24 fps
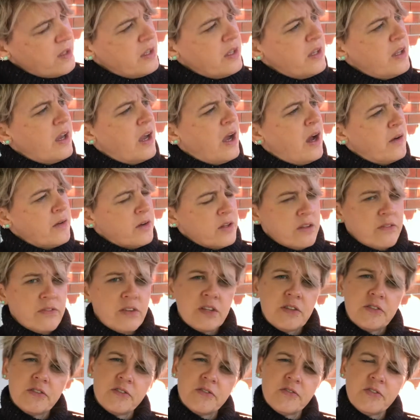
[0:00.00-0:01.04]
Out of the
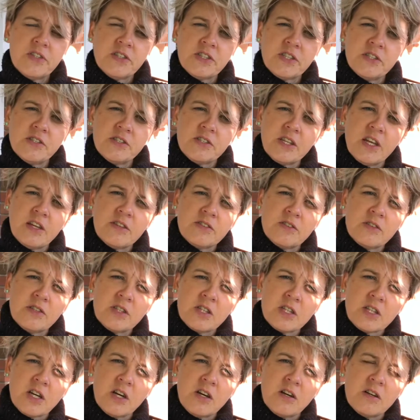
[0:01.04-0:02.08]
visitor center into
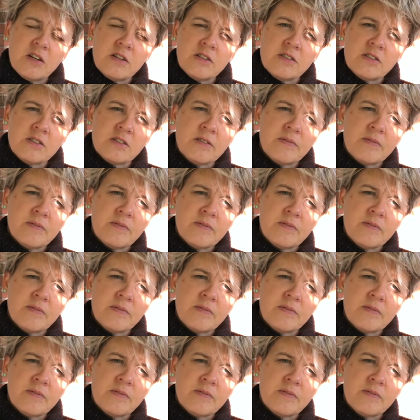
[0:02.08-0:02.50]
the cars.